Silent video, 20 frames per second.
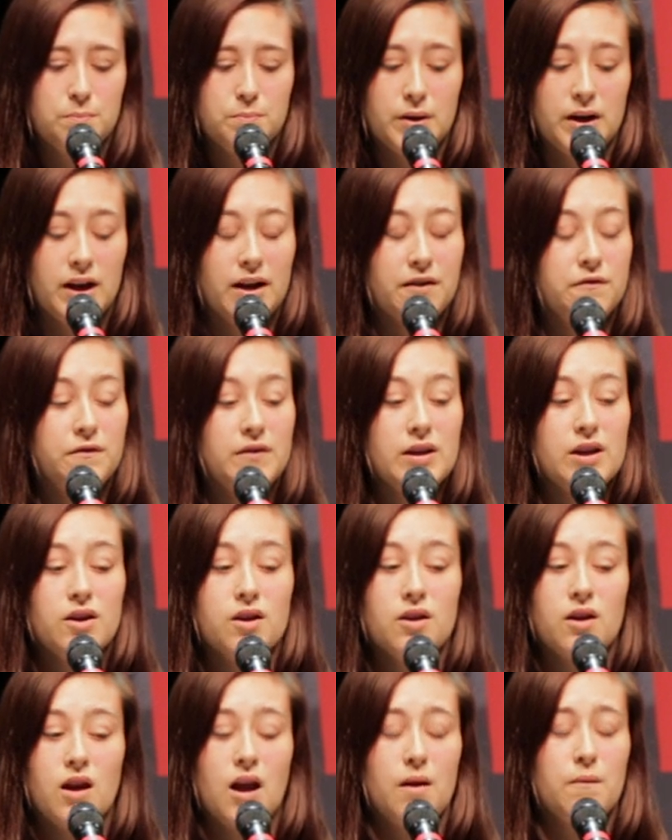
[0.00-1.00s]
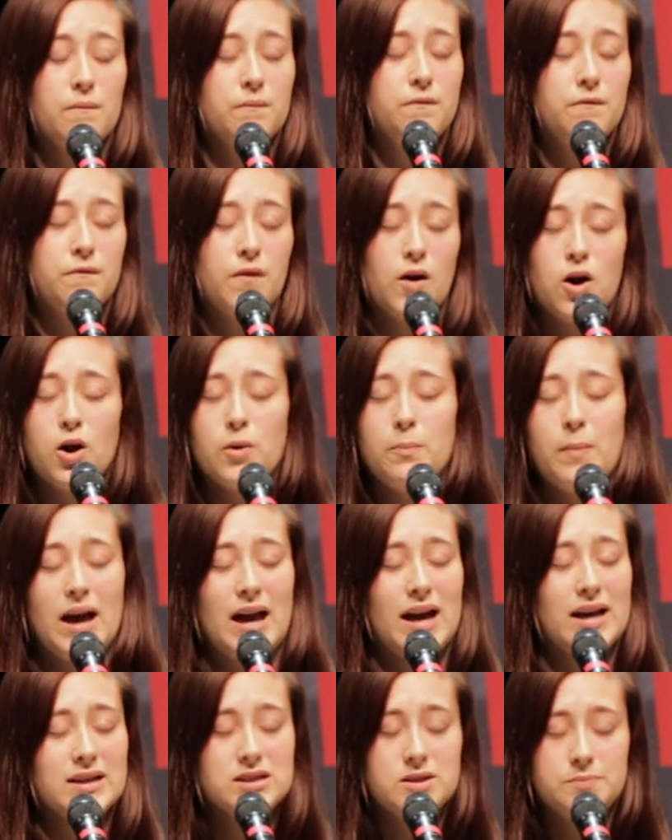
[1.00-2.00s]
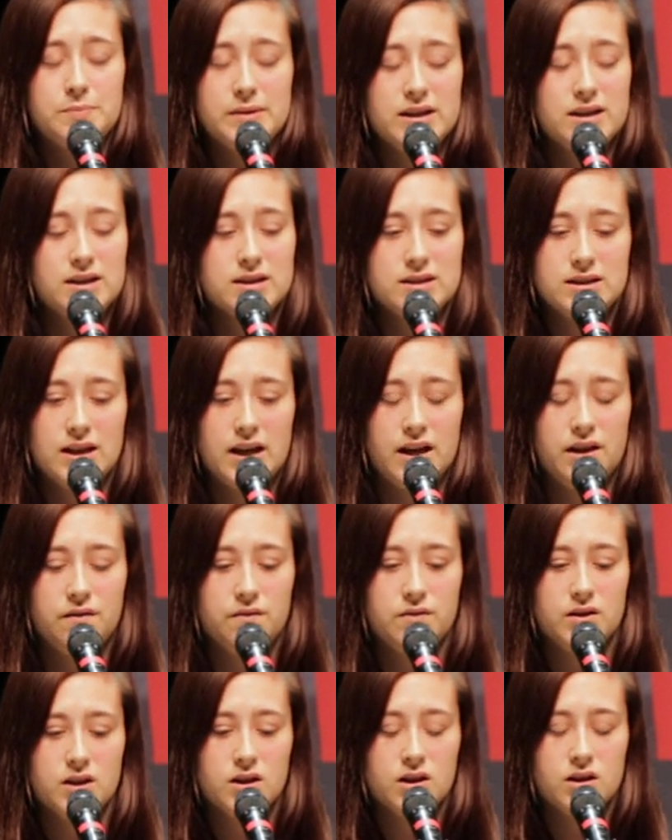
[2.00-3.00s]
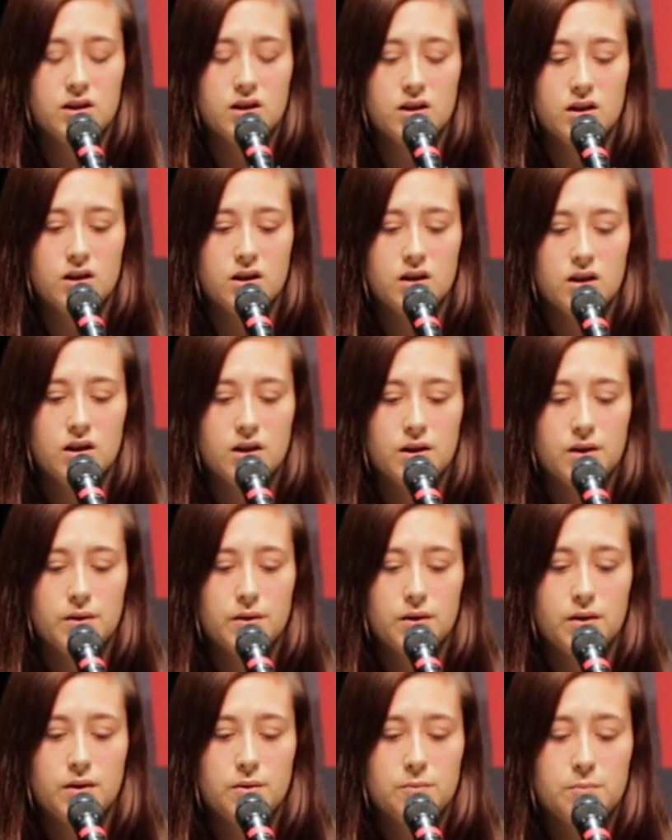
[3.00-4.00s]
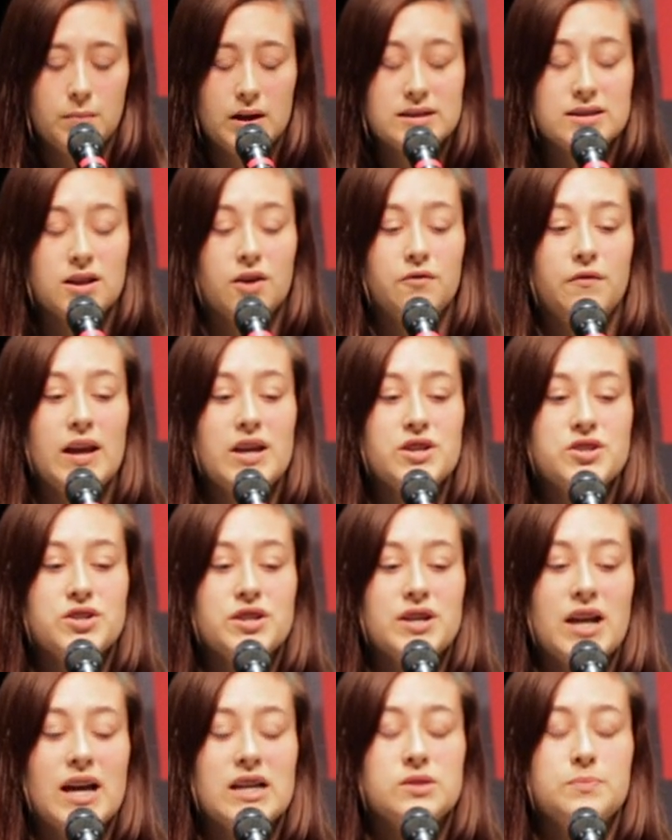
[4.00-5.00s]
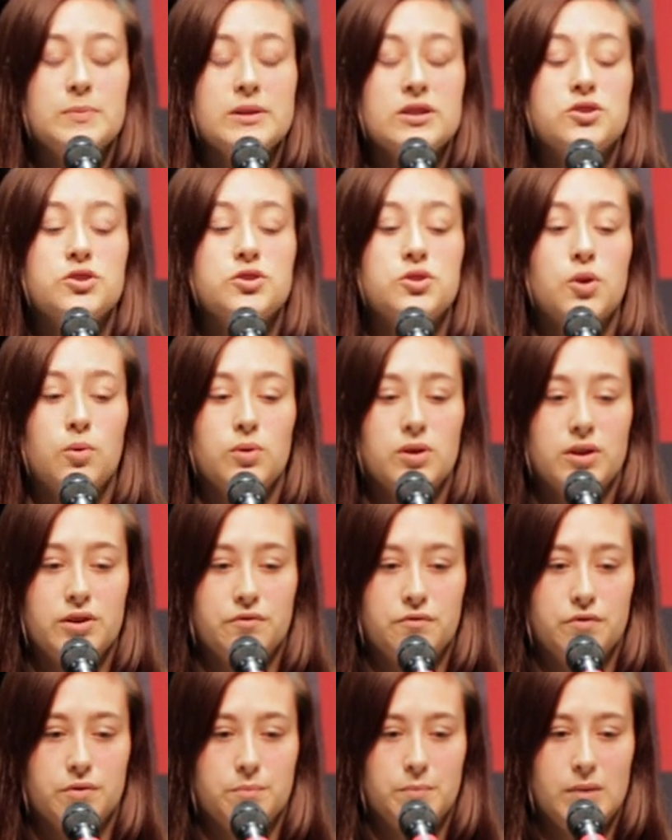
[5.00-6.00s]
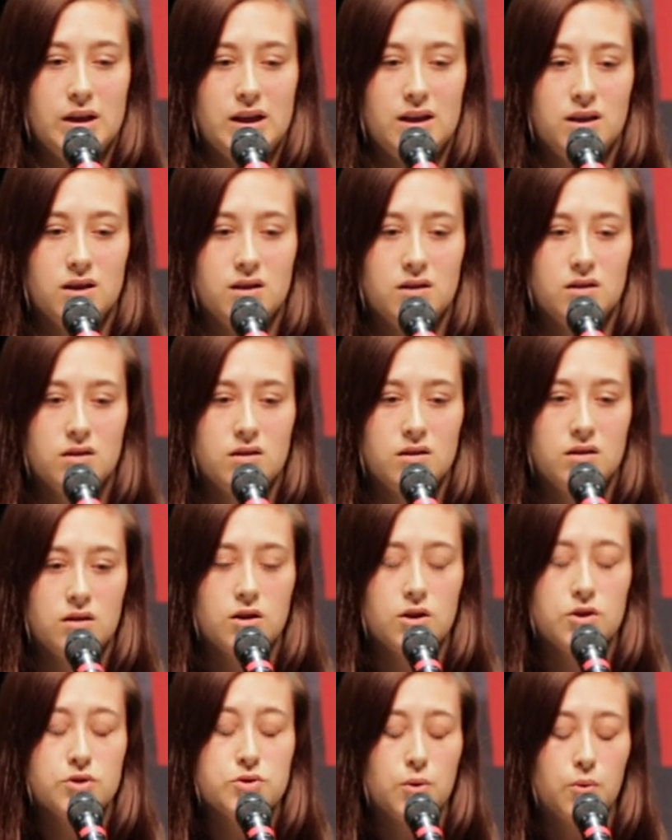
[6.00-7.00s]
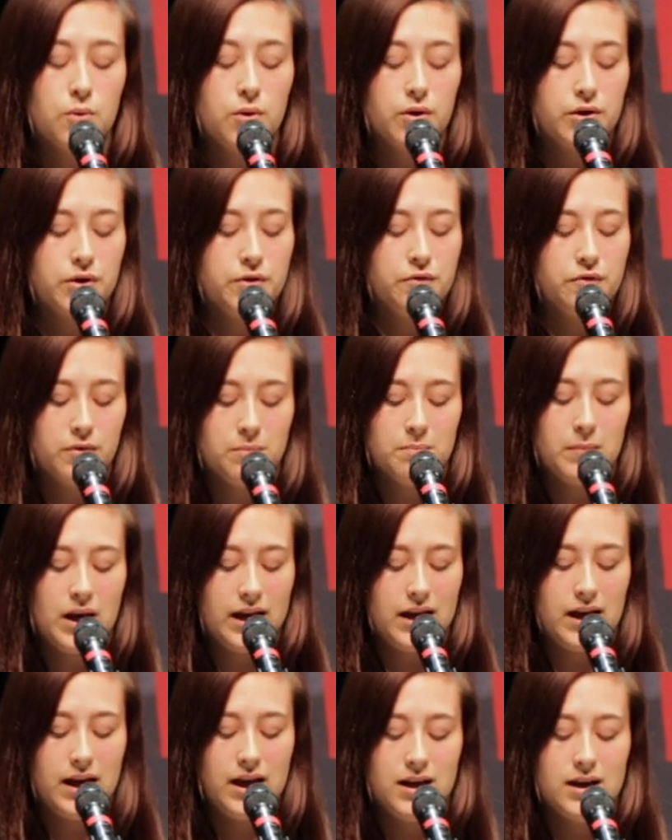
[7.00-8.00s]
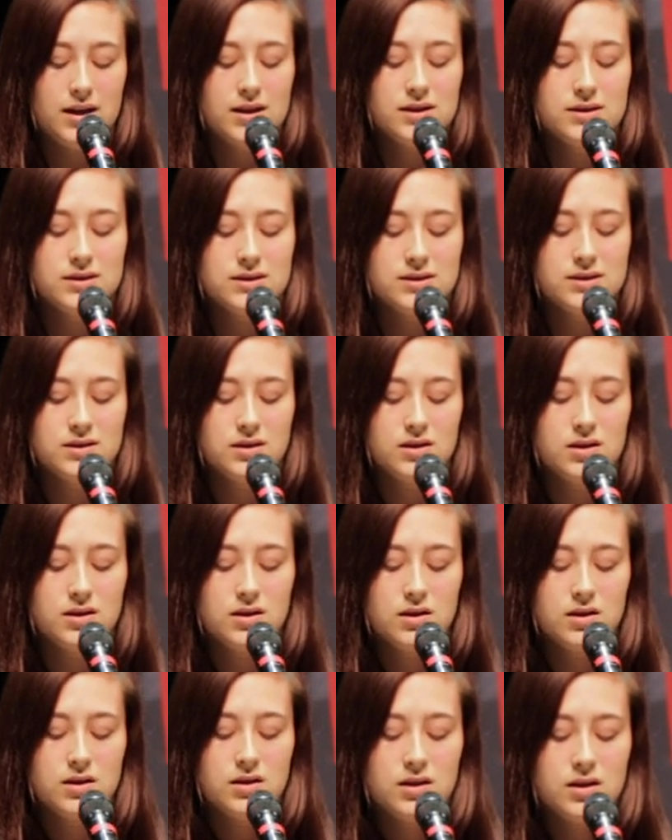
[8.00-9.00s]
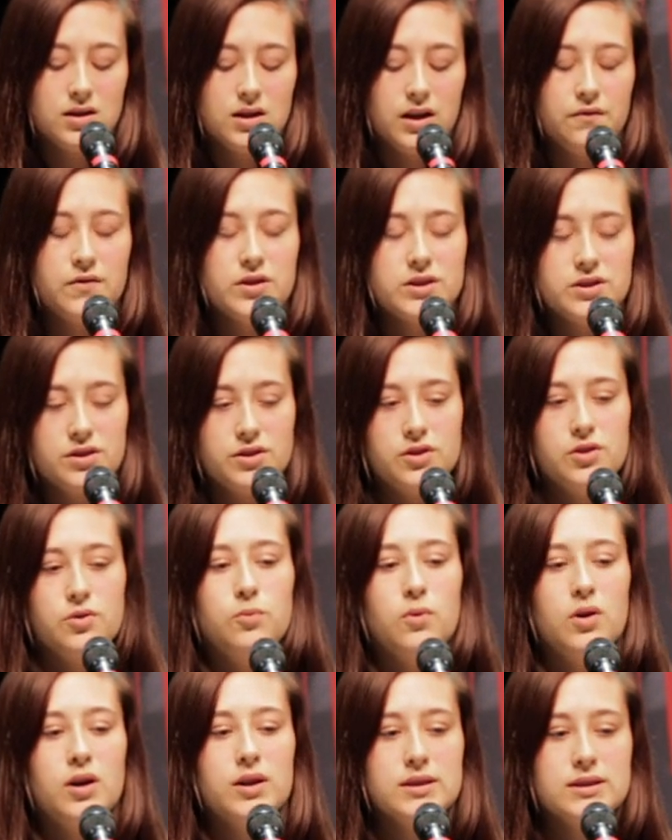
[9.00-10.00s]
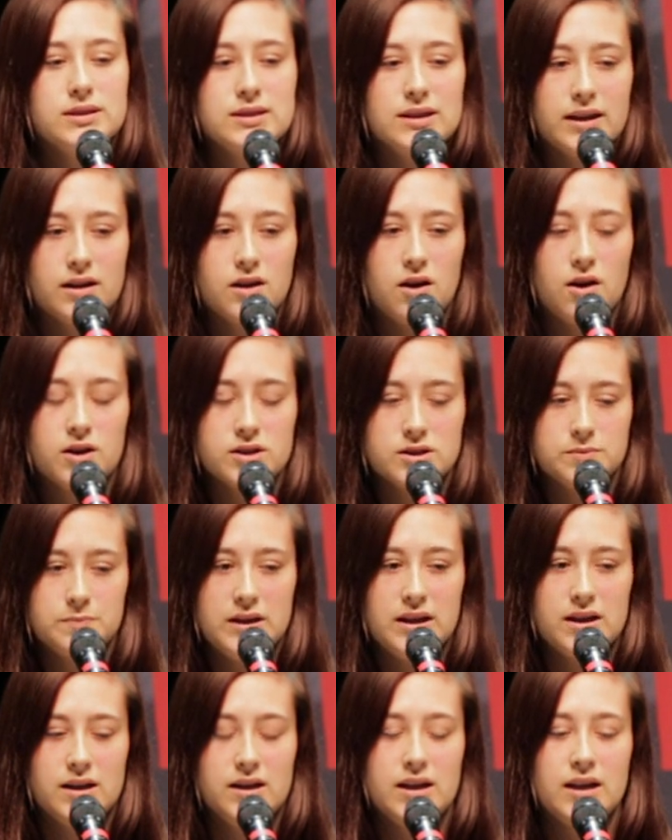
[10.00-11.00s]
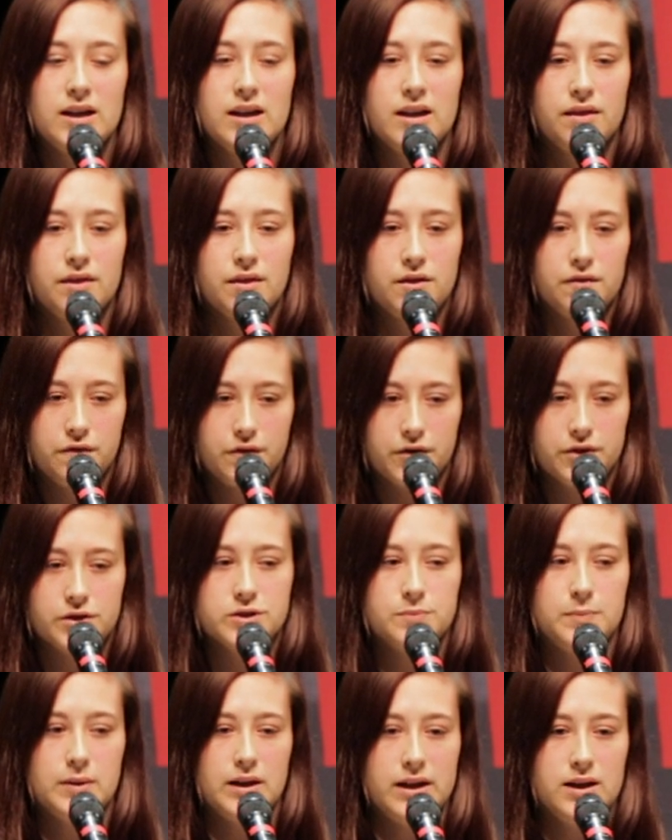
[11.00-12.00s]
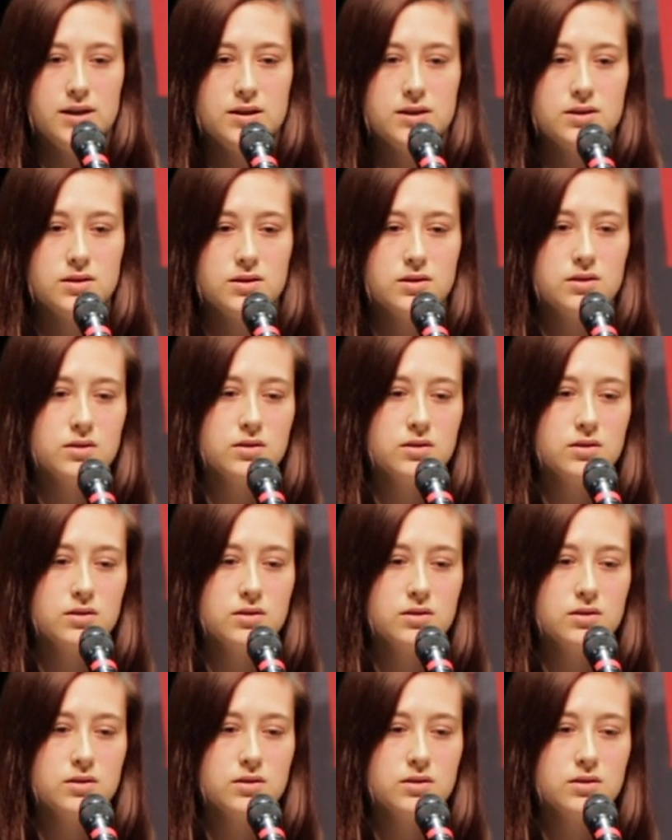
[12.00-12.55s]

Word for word: but I fear I'm far past being saved. My salvation has been stolen from me, torn from my hands, given to the ones that caused me to need it in the first place.